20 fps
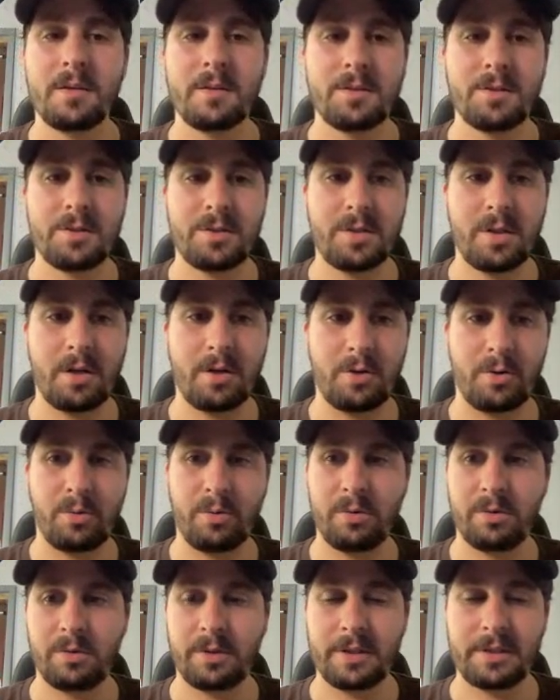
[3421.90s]

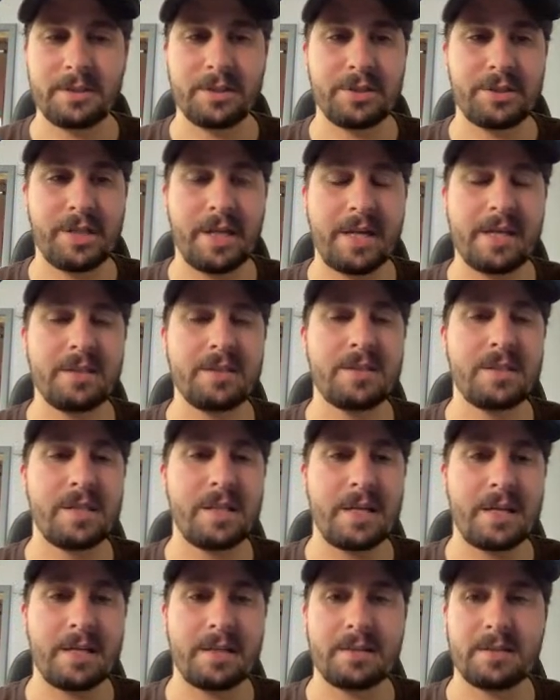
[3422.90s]
So let's change
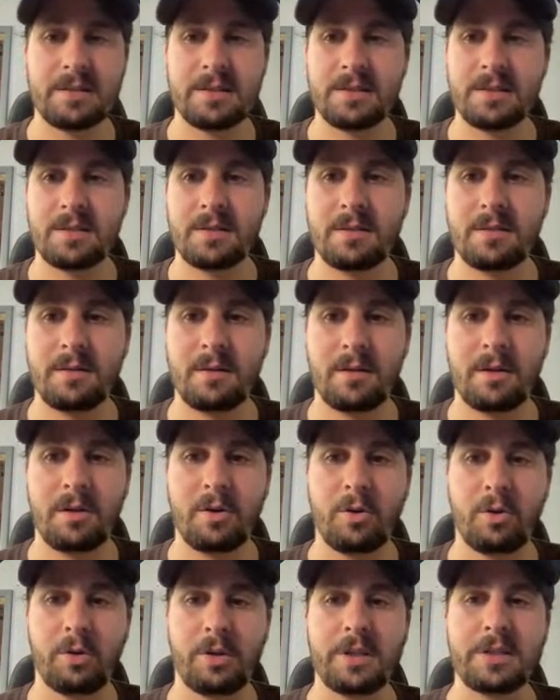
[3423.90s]
these,
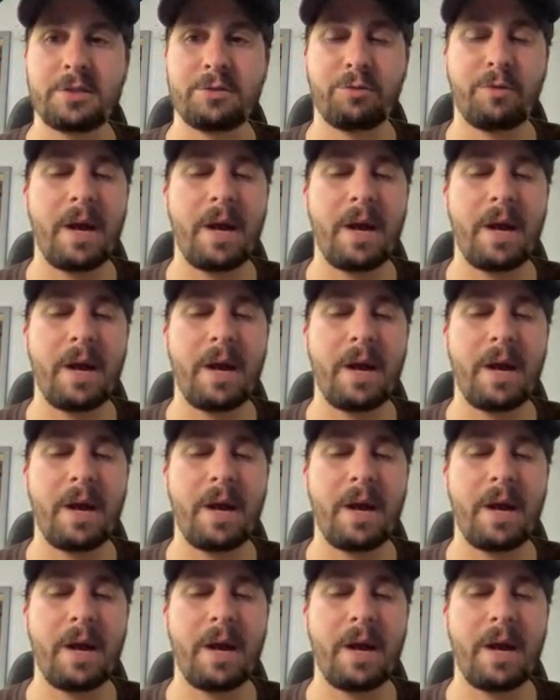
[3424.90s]
or let's